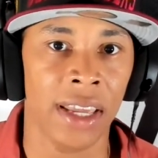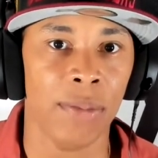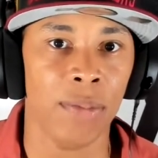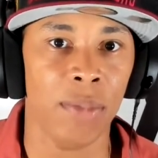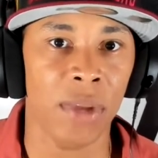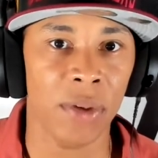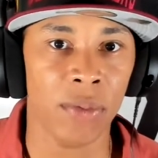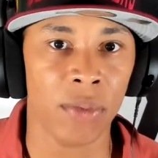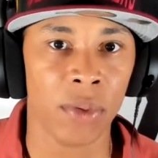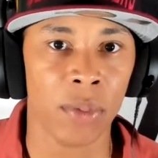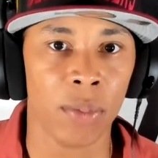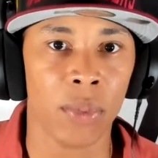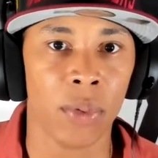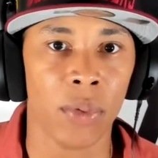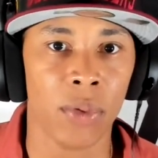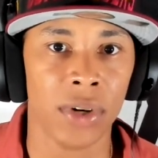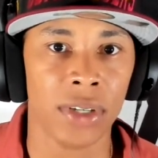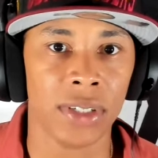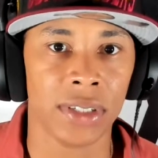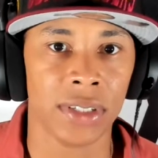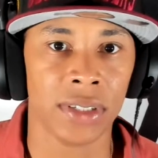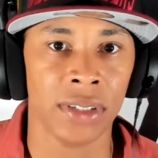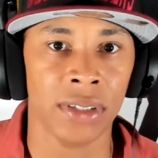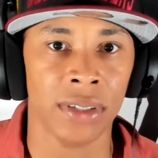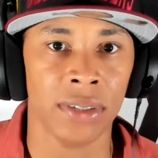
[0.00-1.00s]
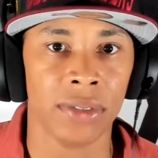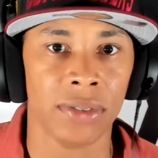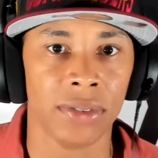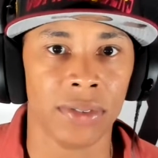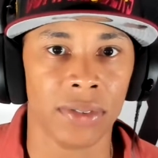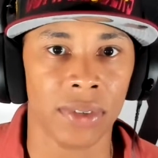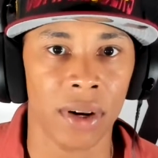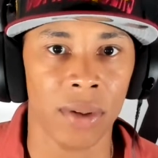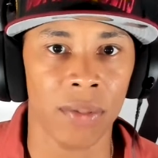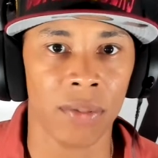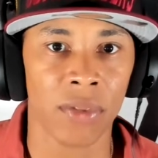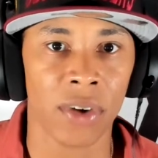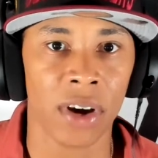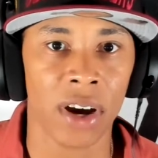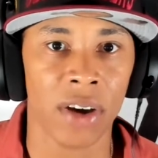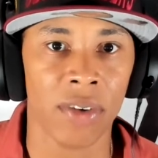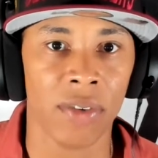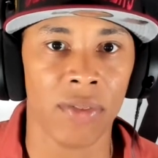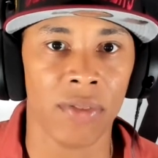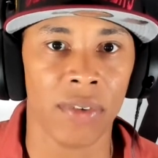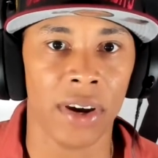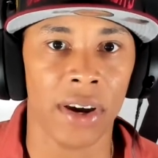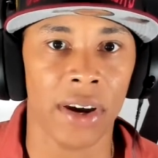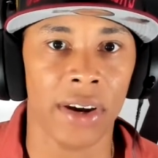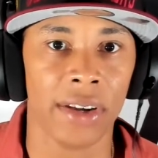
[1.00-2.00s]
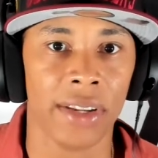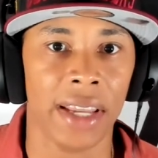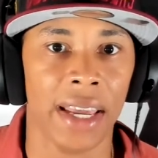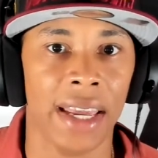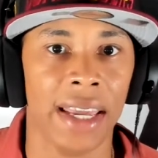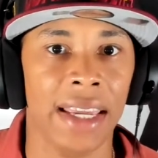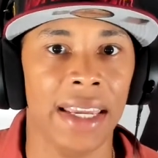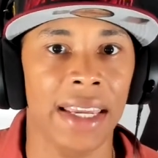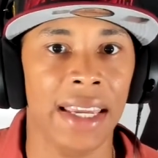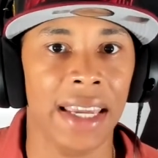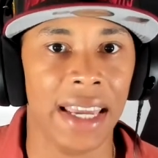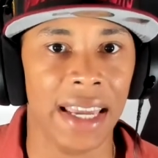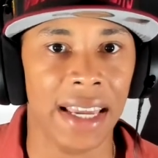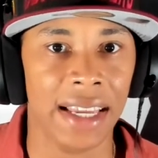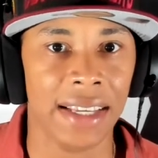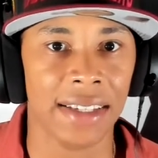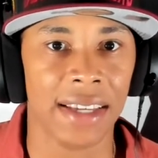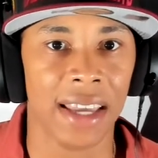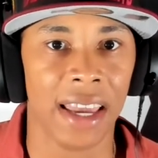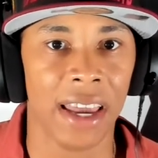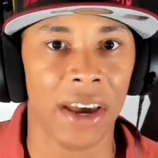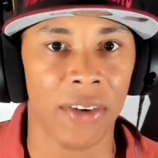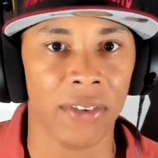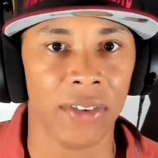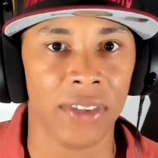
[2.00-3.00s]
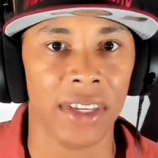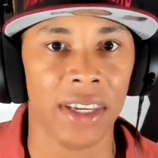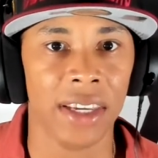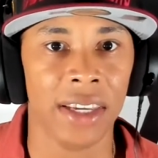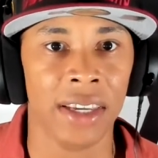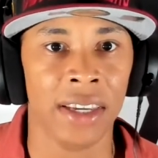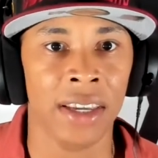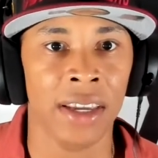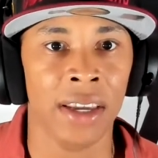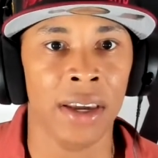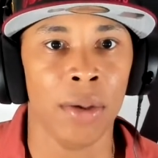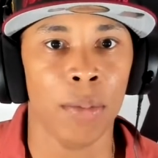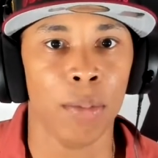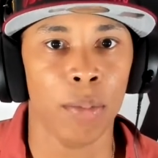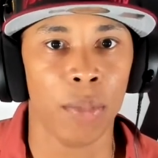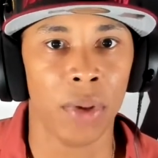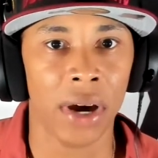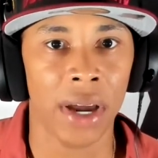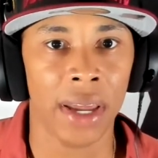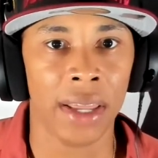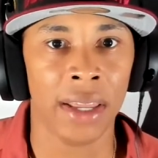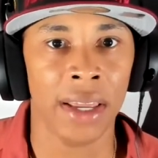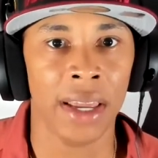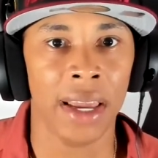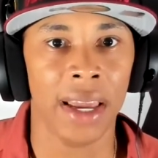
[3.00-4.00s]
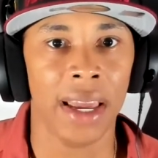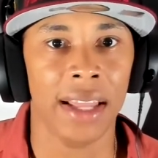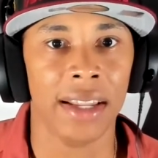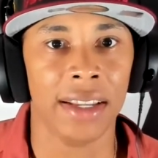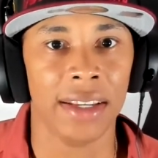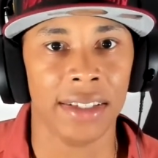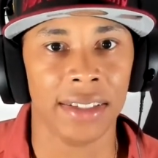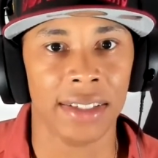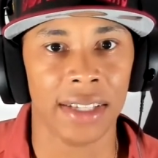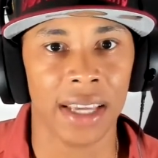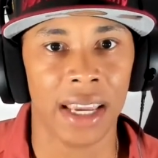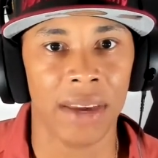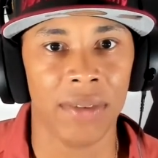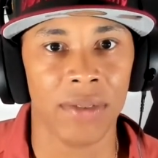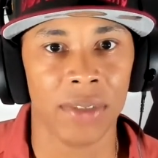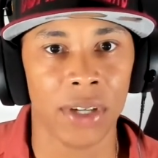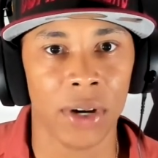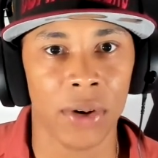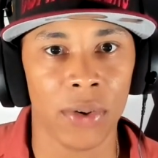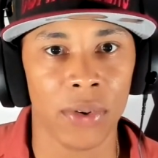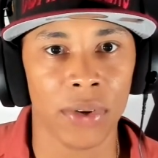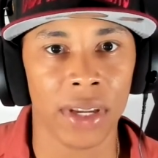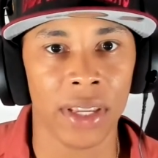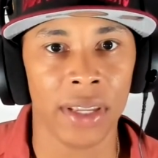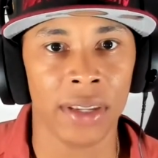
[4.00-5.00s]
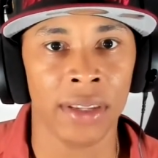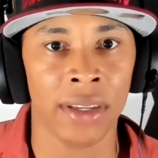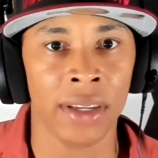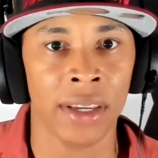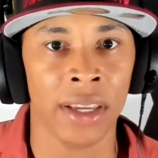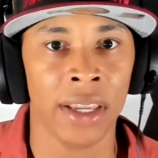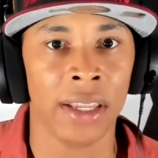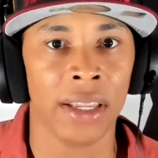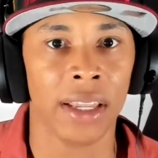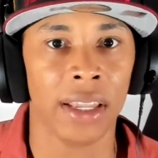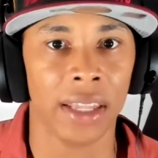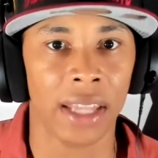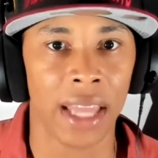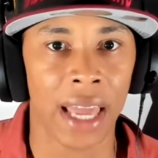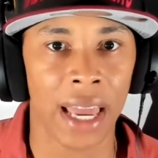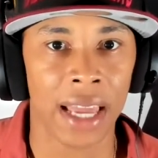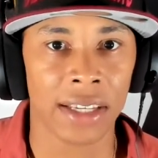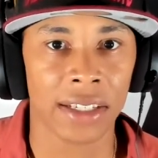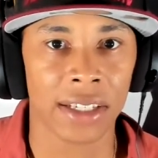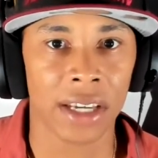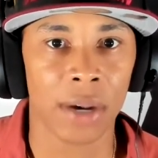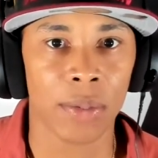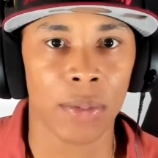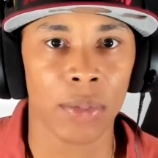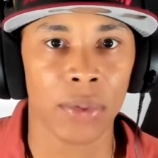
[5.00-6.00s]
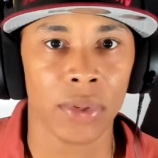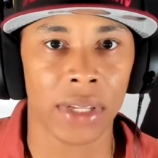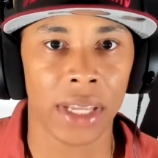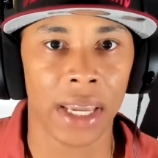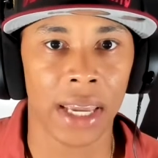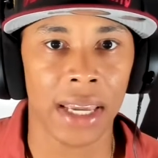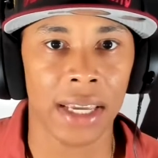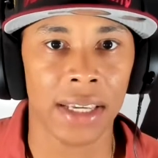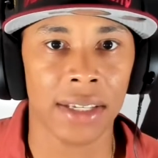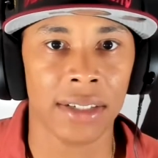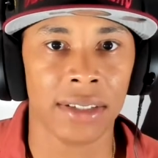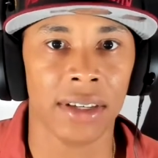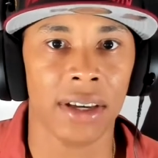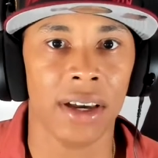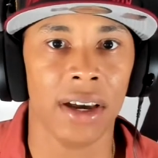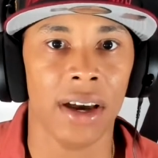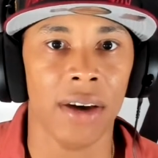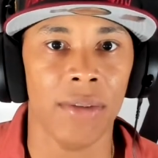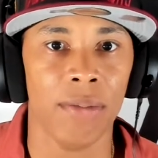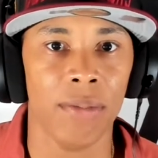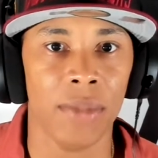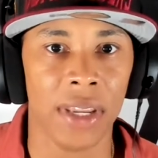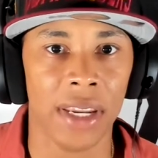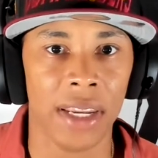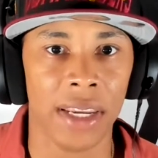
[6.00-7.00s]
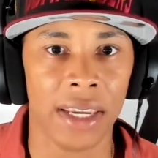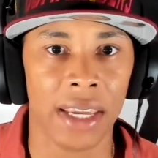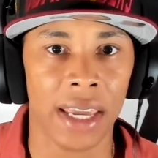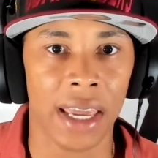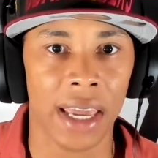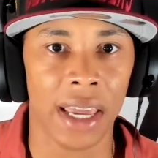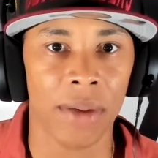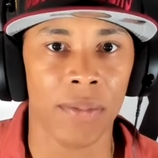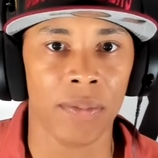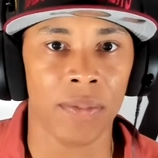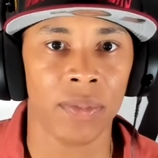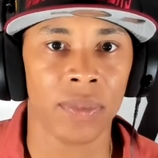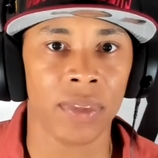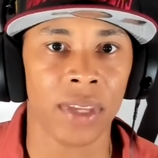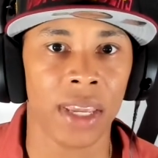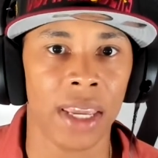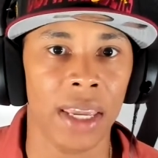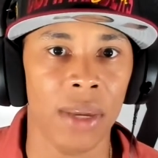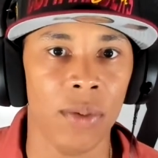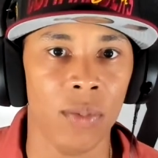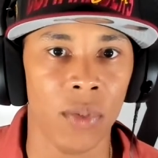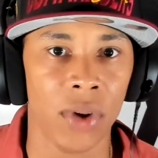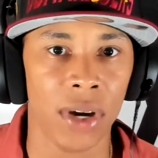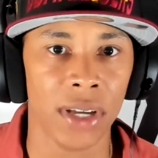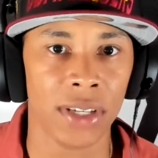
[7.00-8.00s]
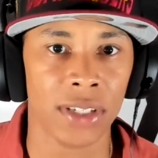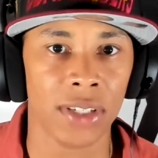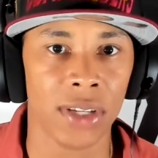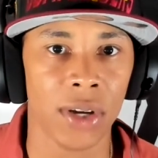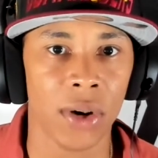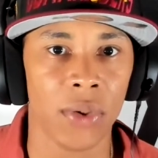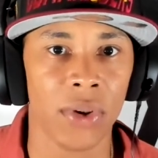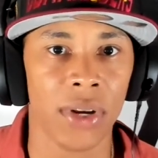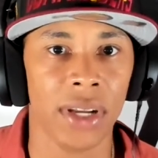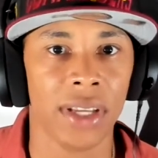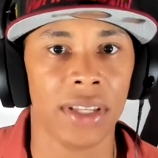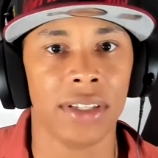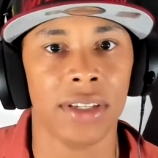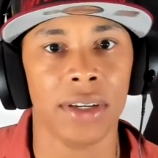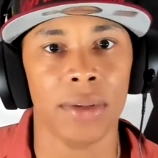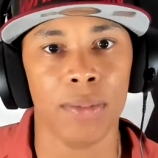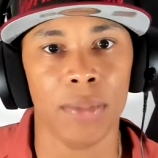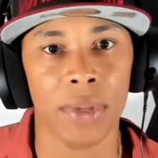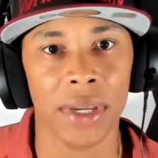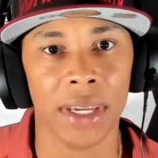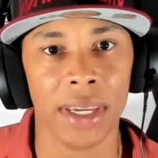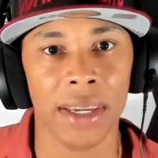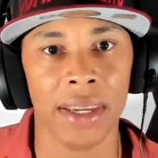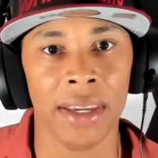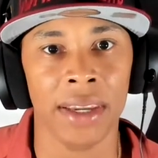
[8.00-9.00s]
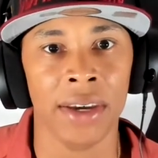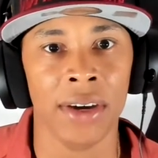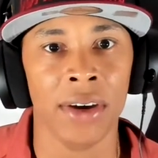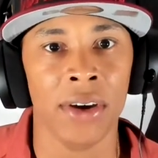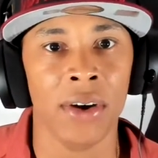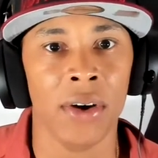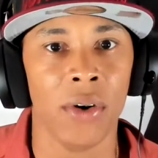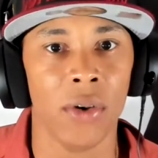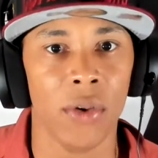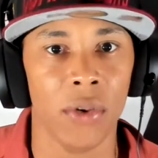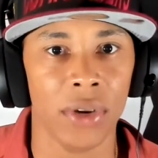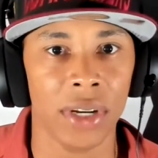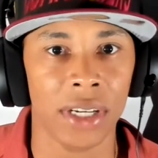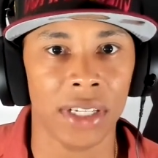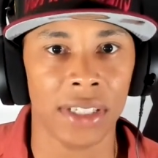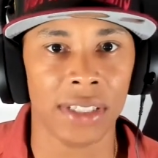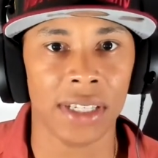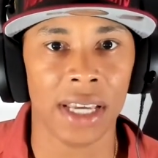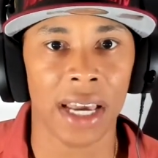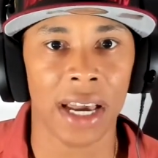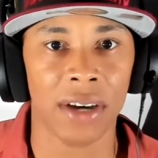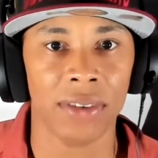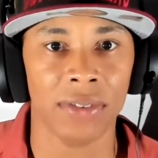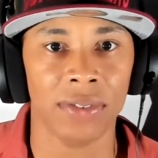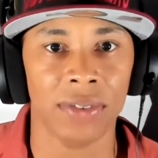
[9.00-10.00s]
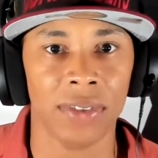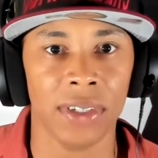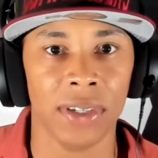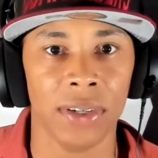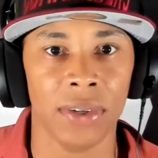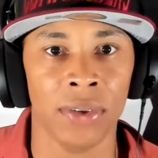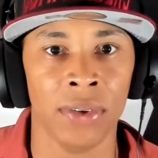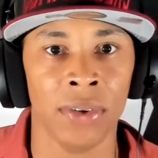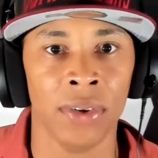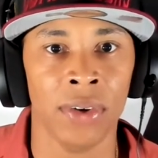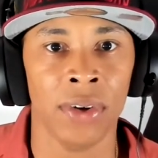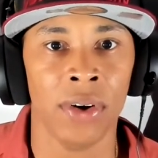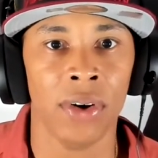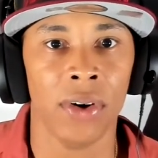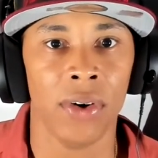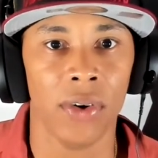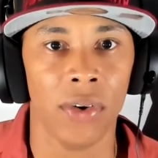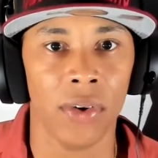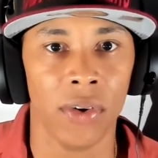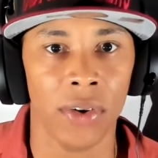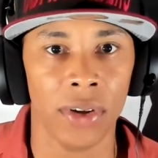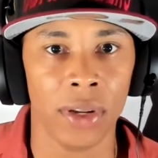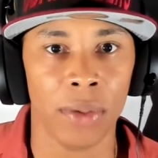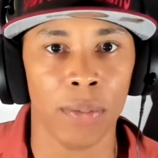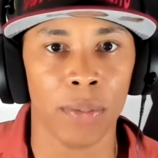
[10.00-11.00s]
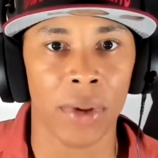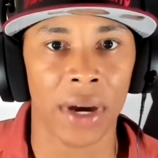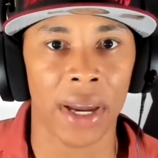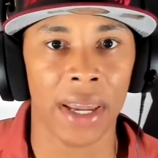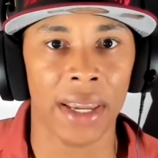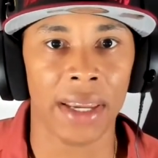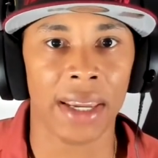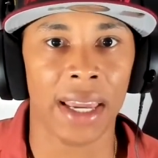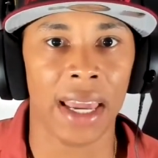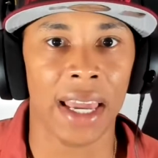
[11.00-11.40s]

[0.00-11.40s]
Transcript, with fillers: Been reports from Ron Rivera that he is healthy, but at the same token, the last couple of days of minicamp he was noted to be on the South field on the bike.